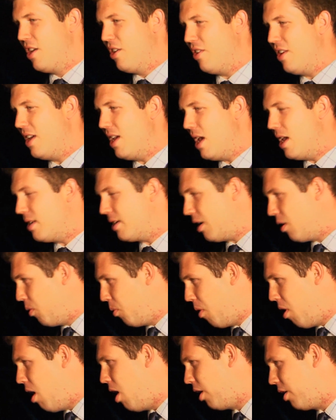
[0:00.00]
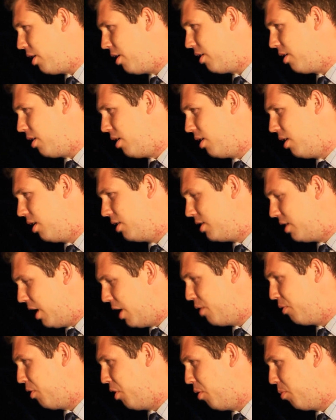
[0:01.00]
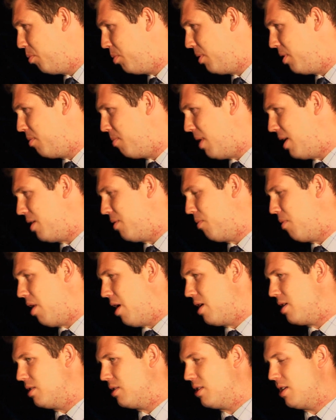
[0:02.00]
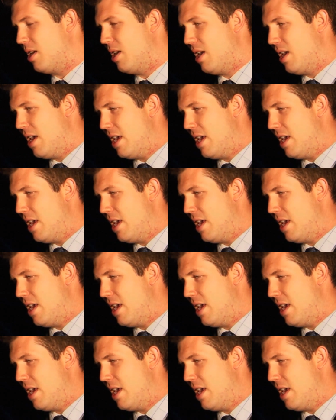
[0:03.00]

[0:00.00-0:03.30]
He's got to walk a tightrope in many ways.